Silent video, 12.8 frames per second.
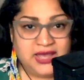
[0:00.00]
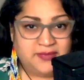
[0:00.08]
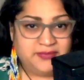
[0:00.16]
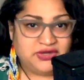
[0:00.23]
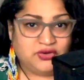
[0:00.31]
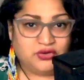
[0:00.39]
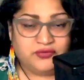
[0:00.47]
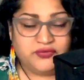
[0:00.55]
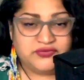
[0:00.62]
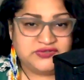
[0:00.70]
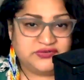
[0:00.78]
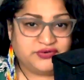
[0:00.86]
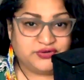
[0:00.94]
in all of those
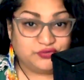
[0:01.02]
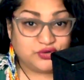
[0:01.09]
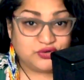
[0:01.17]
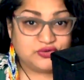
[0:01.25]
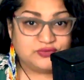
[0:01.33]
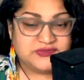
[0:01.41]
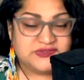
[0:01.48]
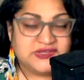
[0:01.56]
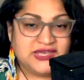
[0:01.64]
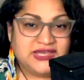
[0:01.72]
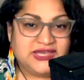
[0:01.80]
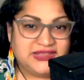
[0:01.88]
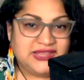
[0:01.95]
different rooms
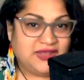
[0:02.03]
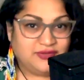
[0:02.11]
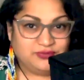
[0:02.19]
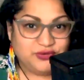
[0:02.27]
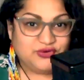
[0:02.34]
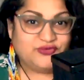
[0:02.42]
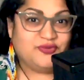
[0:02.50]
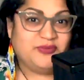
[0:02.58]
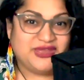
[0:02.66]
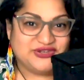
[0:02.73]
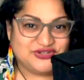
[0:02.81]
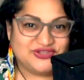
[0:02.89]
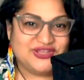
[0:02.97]
in that beautiful
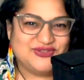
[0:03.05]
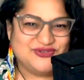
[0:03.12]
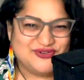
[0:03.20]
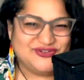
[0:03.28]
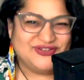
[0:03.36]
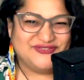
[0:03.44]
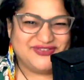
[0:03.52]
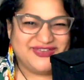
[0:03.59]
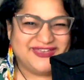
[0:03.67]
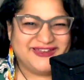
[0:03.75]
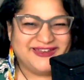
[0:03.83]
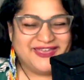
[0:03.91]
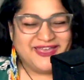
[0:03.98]
mansion that you are living
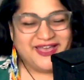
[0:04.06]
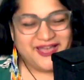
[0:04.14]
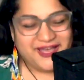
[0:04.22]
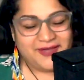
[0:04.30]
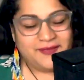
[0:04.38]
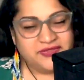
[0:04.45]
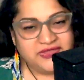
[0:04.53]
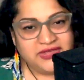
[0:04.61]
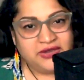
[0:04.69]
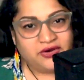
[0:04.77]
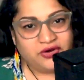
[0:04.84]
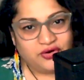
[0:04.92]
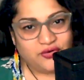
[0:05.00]
in, they
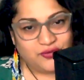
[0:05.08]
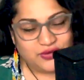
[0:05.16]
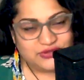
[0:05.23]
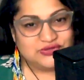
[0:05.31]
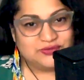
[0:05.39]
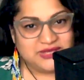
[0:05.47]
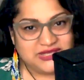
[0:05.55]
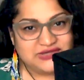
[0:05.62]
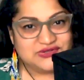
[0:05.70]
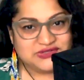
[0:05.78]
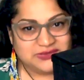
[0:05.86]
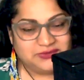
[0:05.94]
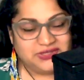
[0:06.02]
are going to be your
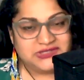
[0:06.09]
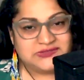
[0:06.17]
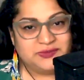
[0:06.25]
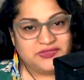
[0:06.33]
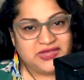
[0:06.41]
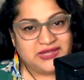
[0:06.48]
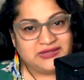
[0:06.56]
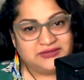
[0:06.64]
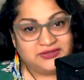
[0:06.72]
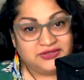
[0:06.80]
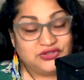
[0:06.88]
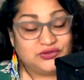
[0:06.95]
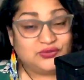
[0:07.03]
siblings. But then
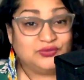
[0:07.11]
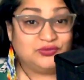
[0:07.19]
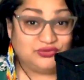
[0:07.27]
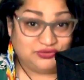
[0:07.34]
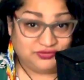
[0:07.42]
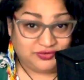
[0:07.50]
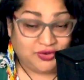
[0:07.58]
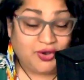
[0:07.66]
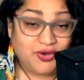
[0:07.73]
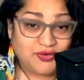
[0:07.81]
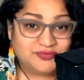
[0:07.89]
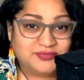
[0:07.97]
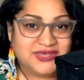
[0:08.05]
the
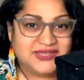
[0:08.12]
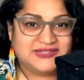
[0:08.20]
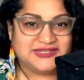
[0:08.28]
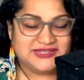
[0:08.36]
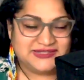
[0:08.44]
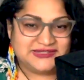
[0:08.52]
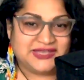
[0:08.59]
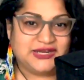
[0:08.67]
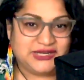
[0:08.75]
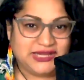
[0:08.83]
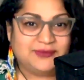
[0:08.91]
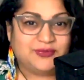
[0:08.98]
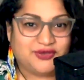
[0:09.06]
home is inside a
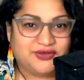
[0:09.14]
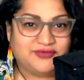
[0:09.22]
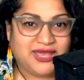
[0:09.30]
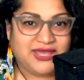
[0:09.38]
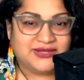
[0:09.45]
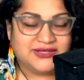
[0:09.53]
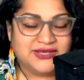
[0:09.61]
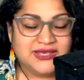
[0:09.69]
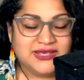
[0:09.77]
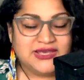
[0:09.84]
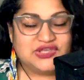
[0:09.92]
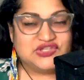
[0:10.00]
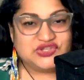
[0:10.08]
neighborhood, right?
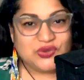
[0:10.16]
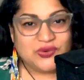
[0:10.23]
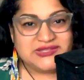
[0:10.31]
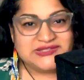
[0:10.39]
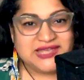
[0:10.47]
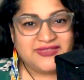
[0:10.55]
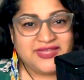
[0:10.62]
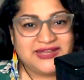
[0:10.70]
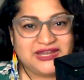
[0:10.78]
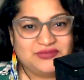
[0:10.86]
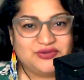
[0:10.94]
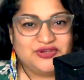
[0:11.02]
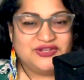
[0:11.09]
So inside that
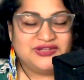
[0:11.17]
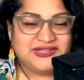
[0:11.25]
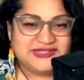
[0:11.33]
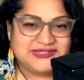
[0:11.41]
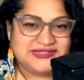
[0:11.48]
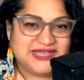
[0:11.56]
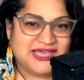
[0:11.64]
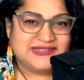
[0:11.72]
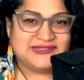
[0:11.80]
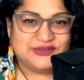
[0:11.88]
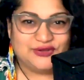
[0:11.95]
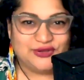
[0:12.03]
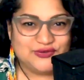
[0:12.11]
neighborhood, let's say it's a
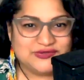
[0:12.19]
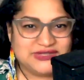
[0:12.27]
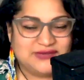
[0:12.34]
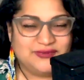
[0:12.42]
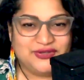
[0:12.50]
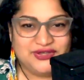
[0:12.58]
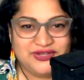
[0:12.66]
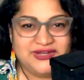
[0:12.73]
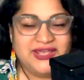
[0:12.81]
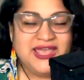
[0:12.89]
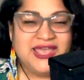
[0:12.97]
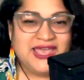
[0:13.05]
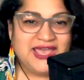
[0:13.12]
closed neighborhood
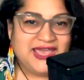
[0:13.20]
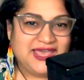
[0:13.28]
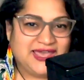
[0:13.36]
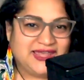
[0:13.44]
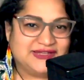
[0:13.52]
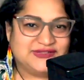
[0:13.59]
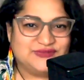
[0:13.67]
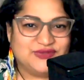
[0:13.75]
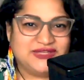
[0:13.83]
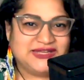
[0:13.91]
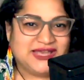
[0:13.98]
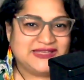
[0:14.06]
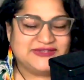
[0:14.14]
and it's really
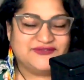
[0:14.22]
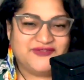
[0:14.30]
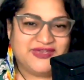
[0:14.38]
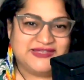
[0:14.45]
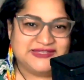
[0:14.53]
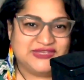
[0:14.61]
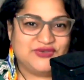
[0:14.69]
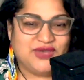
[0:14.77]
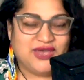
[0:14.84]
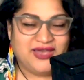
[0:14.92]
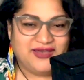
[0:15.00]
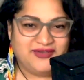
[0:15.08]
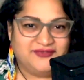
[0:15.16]
nice and fancy. You
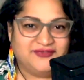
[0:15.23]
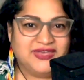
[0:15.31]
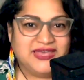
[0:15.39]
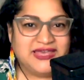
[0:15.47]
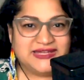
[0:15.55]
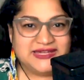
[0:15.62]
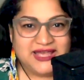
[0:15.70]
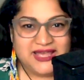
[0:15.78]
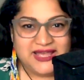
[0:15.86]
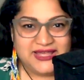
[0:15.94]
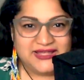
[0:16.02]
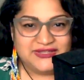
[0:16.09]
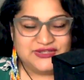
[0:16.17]
have
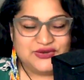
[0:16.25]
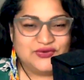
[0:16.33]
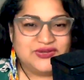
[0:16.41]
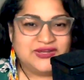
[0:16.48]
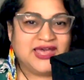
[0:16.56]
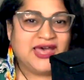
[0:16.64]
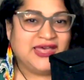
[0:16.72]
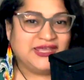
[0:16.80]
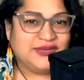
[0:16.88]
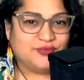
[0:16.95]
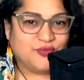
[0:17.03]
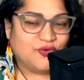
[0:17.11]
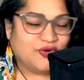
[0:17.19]
nine
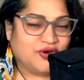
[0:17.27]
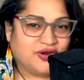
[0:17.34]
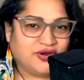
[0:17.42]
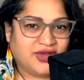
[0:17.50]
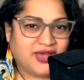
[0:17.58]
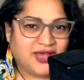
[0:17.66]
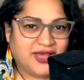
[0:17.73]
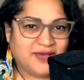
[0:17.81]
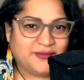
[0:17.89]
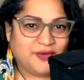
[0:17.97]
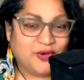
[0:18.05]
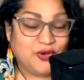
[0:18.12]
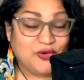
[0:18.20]
more
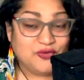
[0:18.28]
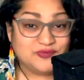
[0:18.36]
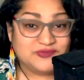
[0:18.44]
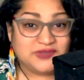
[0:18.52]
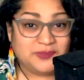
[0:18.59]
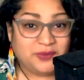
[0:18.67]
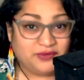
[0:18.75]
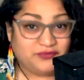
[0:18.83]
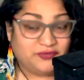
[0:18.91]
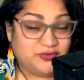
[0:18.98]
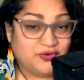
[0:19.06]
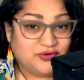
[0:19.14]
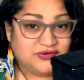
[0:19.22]
homes apart from
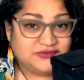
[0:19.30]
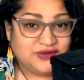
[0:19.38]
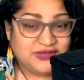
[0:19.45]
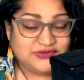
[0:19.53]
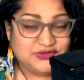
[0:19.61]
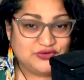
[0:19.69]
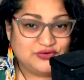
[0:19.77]
yours, right? So you